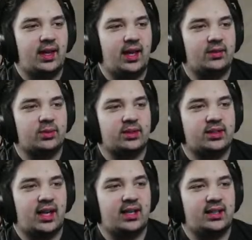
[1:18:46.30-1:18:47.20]
and everyone
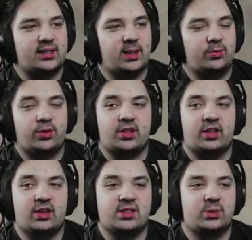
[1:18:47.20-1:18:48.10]
died except for the
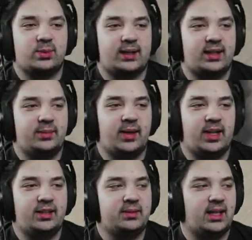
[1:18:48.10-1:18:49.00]
cars directly
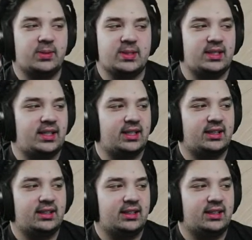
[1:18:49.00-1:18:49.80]
behind me, I was like